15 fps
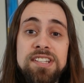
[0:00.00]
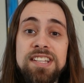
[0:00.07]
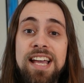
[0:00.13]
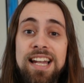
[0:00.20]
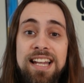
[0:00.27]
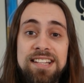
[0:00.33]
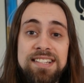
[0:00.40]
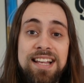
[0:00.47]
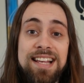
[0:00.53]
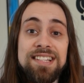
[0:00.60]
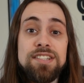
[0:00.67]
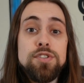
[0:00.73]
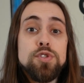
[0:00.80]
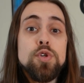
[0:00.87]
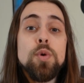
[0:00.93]

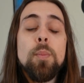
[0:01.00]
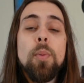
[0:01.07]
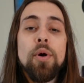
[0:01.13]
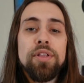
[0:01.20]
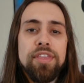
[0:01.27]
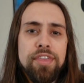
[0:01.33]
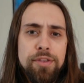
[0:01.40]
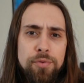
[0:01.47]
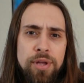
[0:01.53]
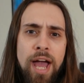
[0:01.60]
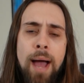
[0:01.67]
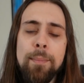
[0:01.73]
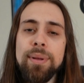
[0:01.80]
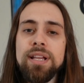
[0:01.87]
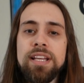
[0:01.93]
DLSS 2.3,
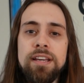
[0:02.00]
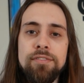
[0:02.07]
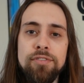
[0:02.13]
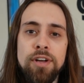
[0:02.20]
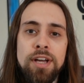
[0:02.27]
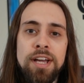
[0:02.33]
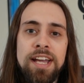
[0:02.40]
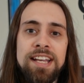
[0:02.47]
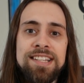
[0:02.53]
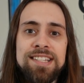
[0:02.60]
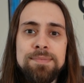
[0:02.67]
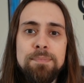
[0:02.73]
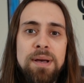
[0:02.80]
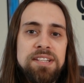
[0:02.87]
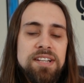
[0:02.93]
I believe,
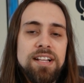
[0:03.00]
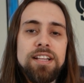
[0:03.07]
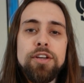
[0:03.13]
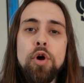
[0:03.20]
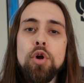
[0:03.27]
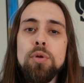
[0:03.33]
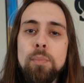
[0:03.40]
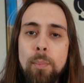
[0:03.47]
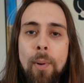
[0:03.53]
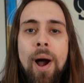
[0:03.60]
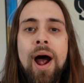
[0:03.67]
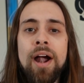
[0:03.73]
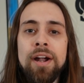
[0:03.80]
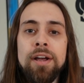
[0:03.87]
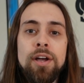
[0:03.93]
is basically on
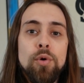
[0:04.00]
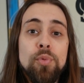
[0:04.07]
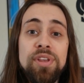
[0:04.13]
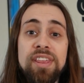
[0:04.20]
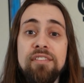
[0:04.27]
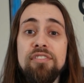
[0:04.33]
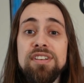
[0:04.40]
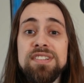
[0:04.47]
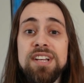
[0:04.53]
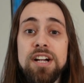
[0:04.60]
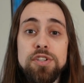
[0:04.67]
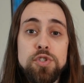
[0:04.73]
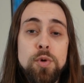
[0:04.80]
par with FSR